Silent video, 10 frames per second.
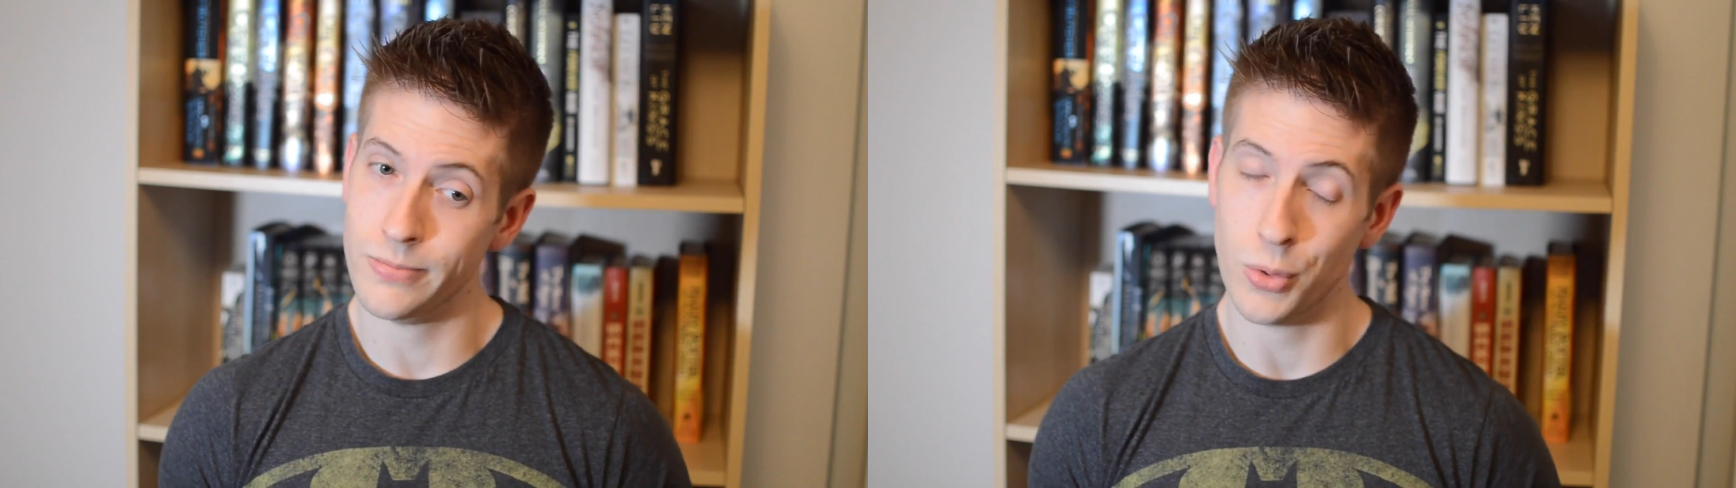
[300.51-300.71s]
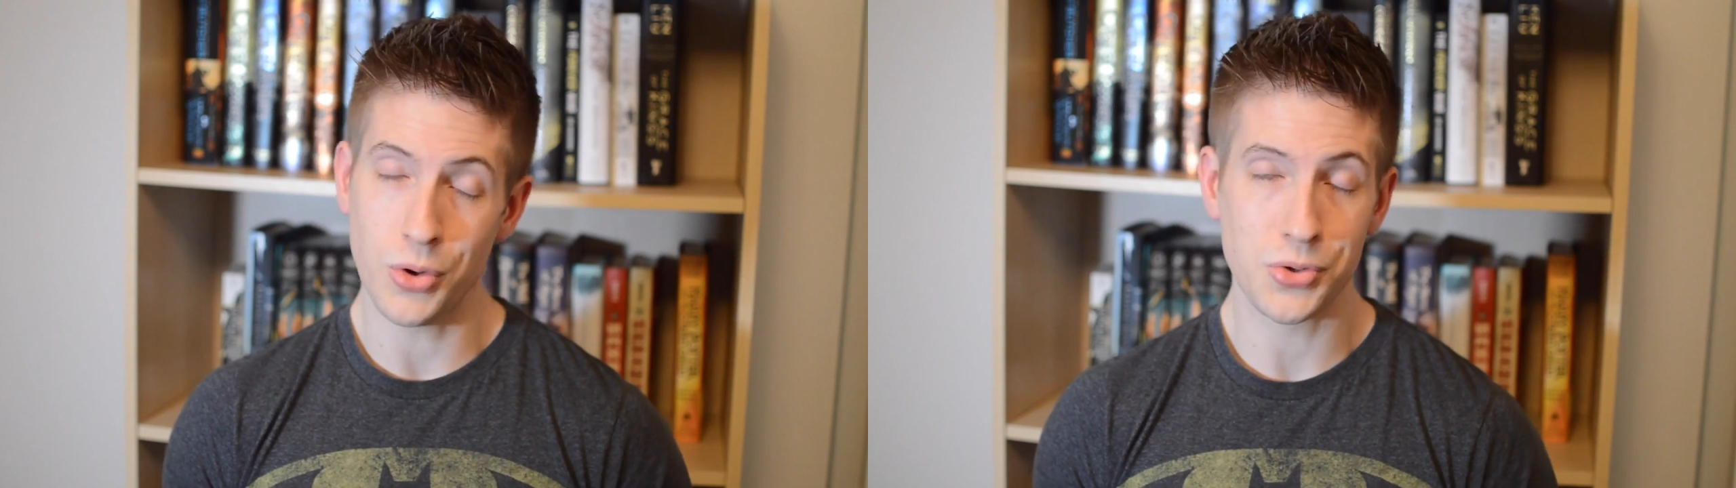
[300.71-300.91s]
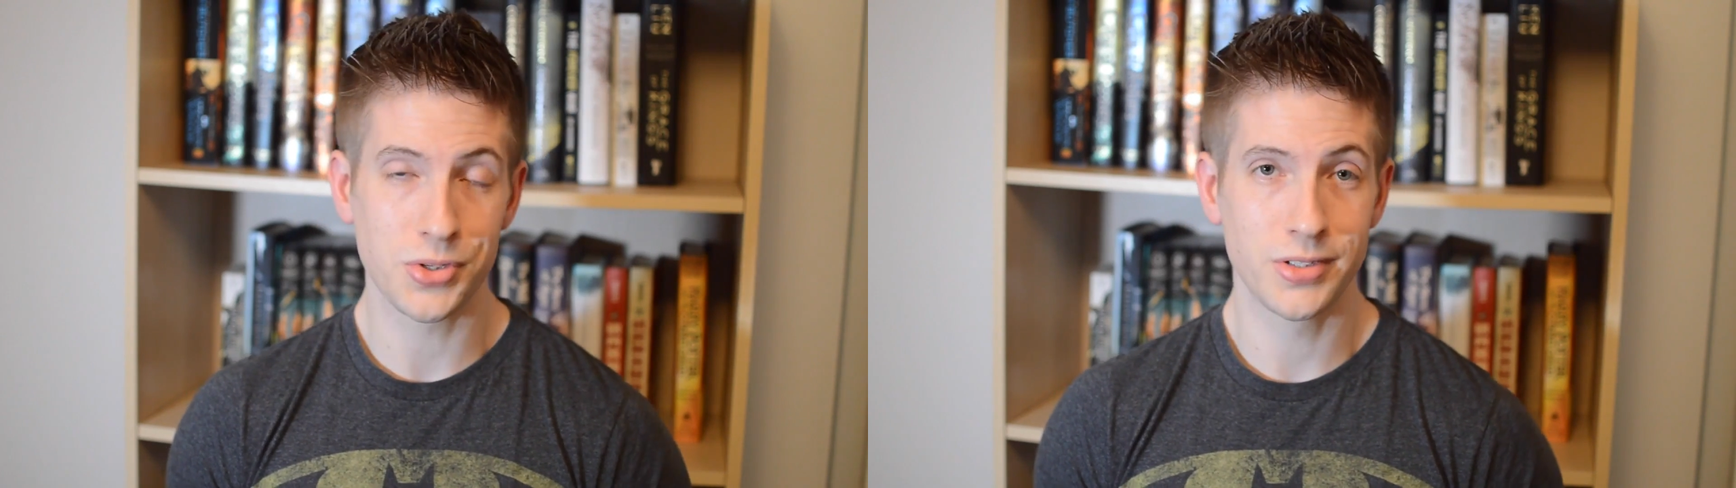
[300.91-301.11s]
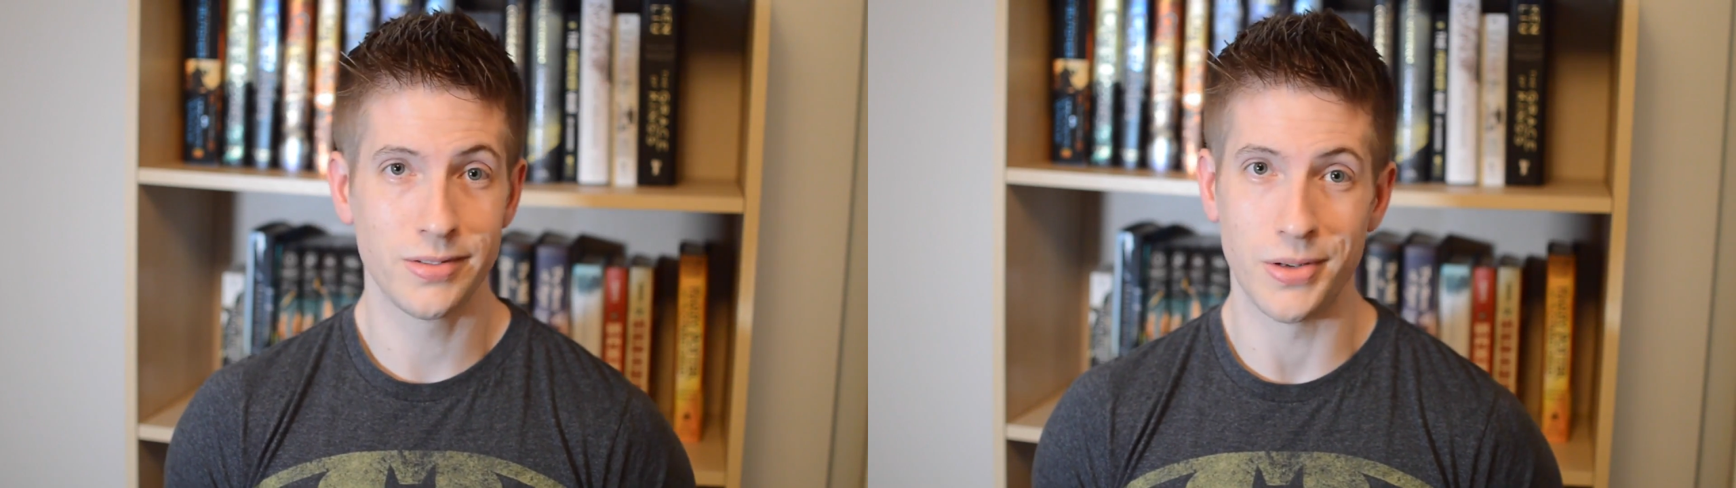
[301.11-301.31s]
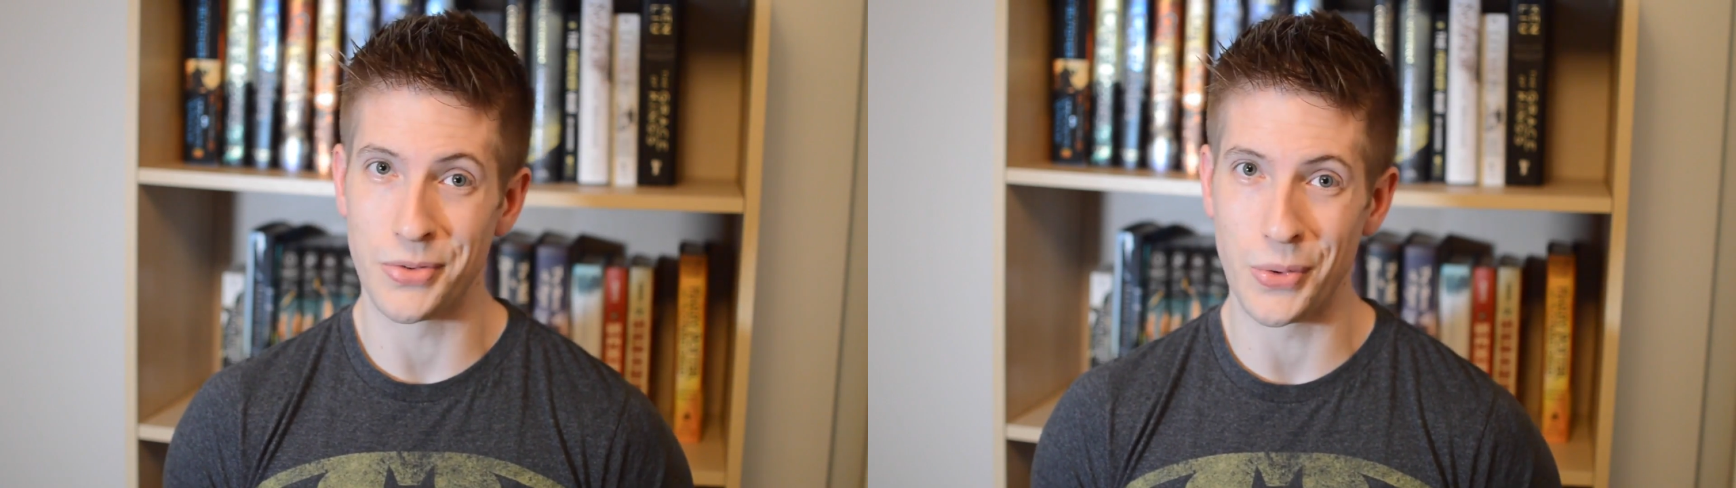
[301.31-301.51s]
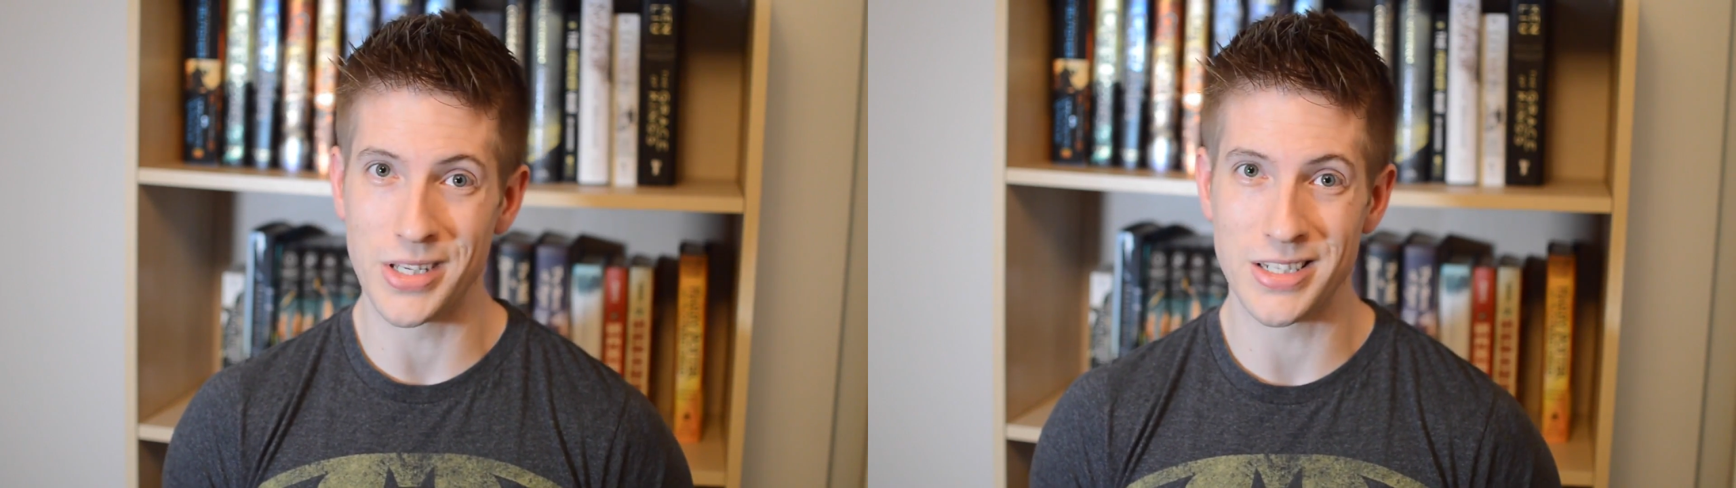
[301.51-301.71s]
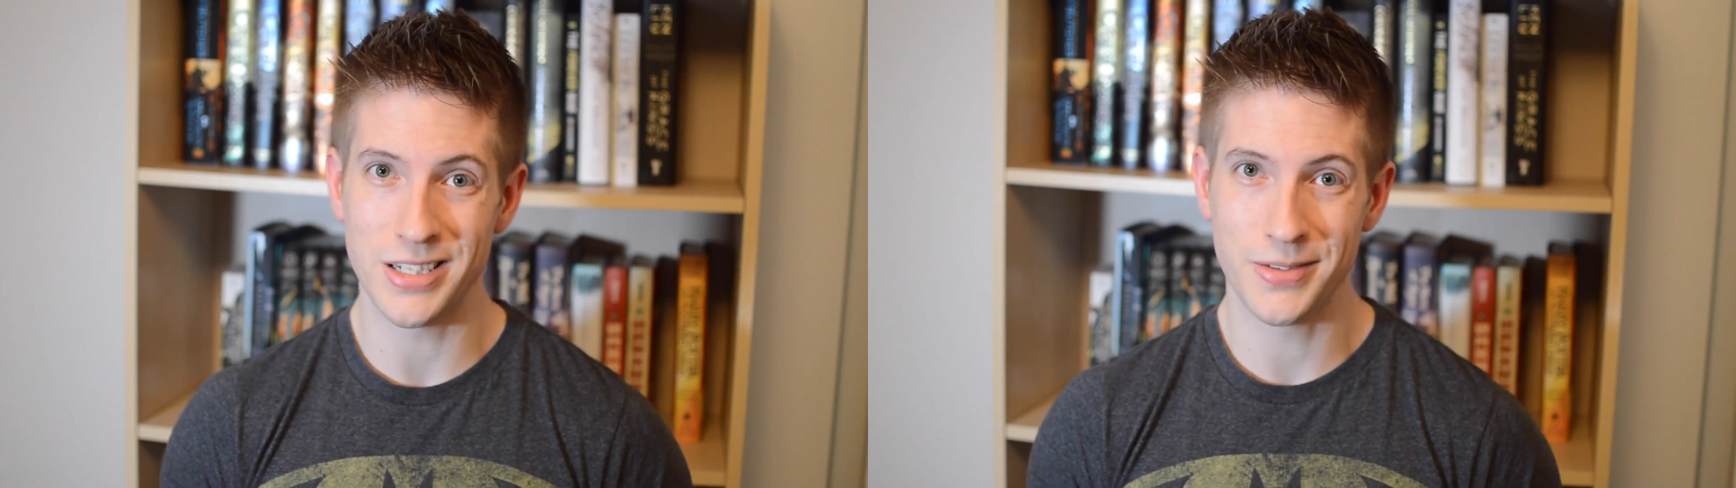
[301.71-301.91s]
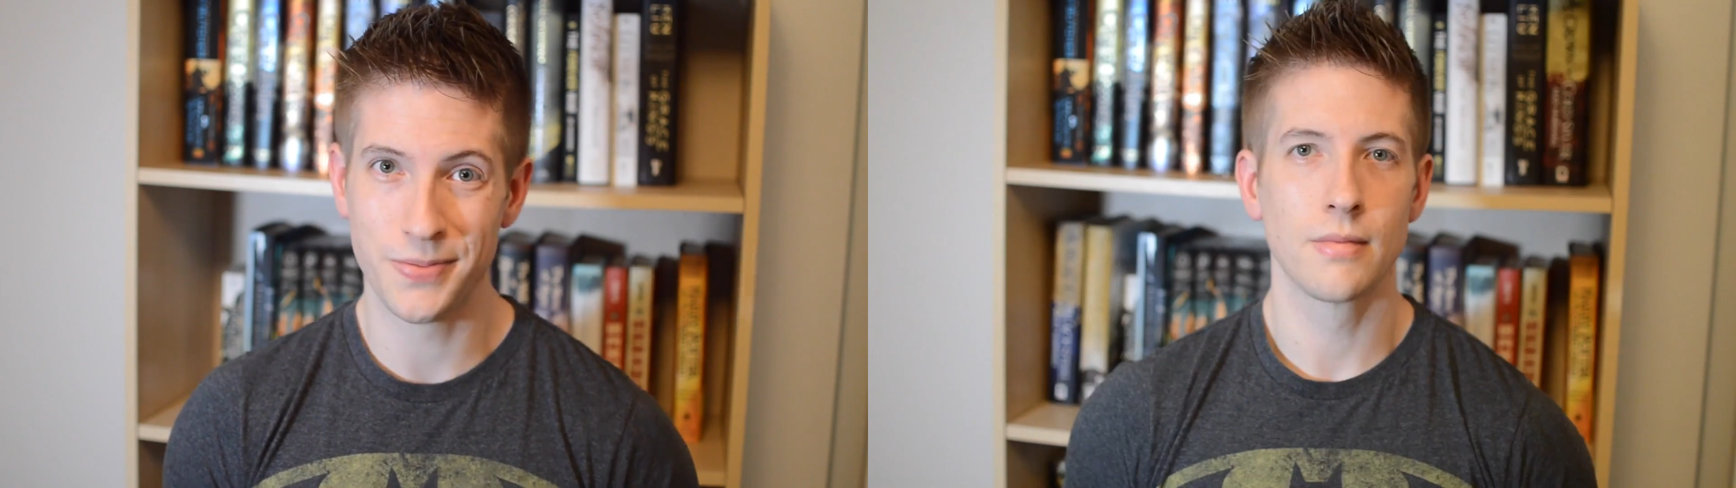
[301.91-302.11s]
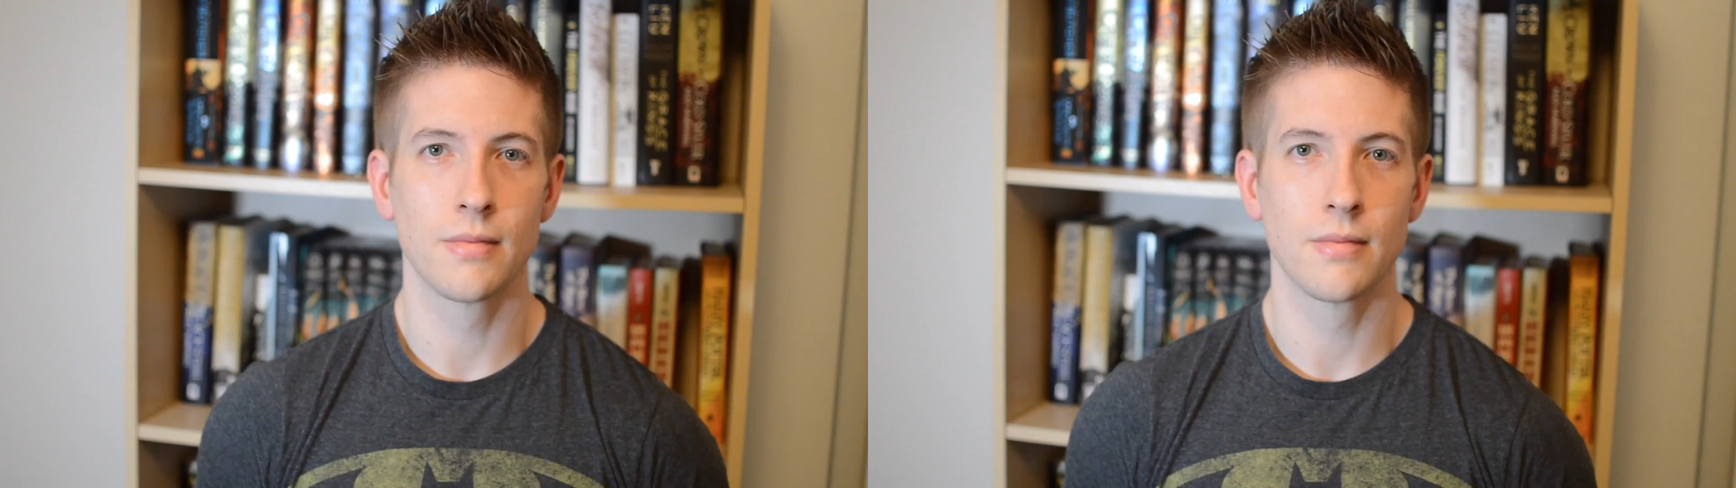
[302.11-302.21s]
Who knows? We'll have to wait and see.